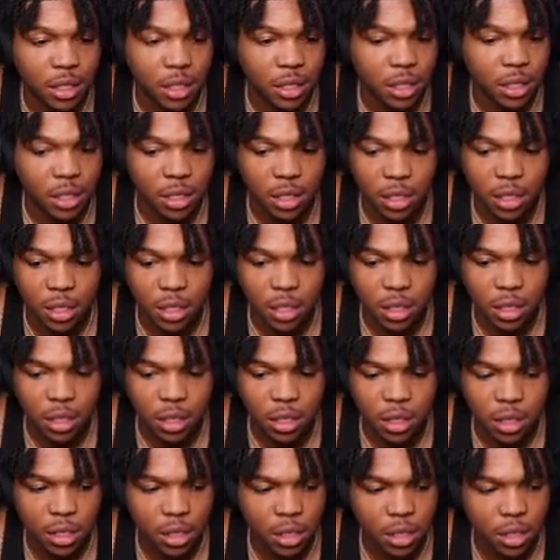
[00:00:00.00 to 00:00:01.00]

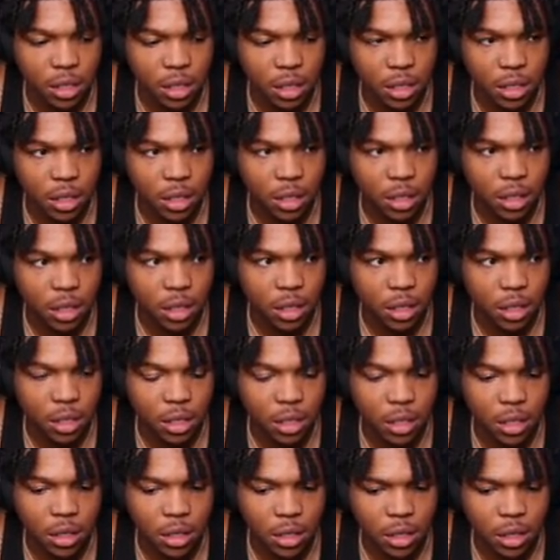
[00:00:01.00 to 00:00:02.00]

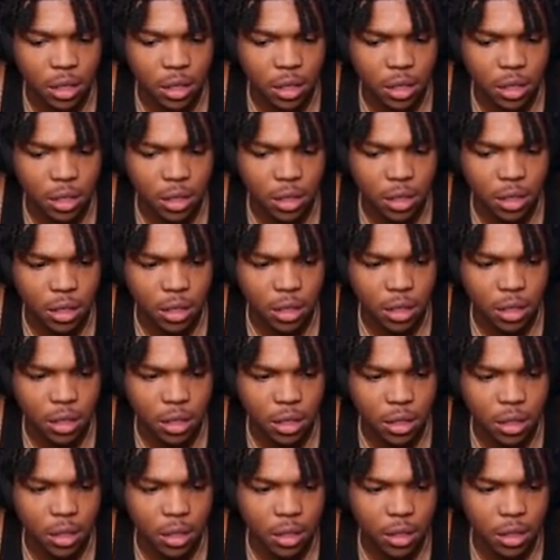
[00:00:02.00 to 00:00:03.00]

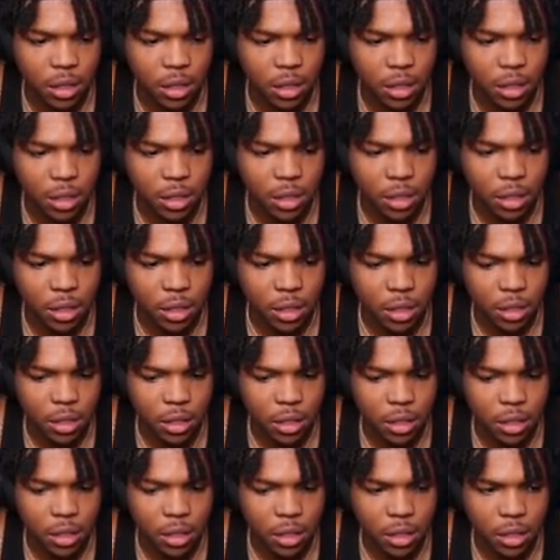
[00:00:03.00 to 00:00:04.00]

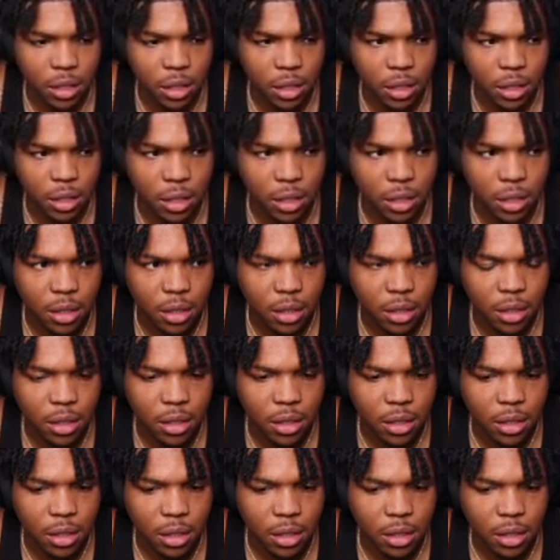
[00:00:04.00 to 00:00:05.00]

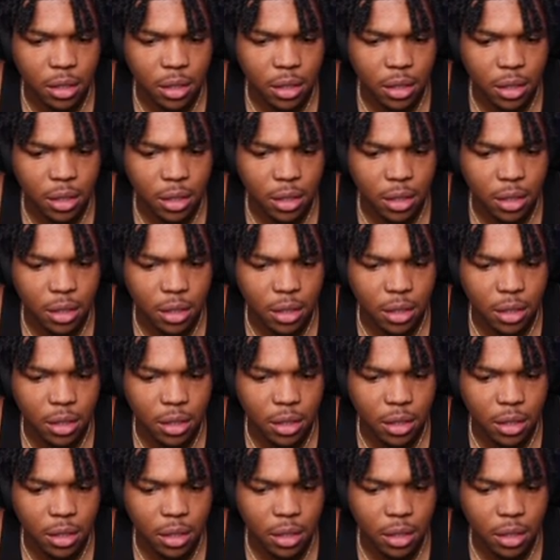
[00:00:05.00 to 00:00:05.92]
Nothing is said.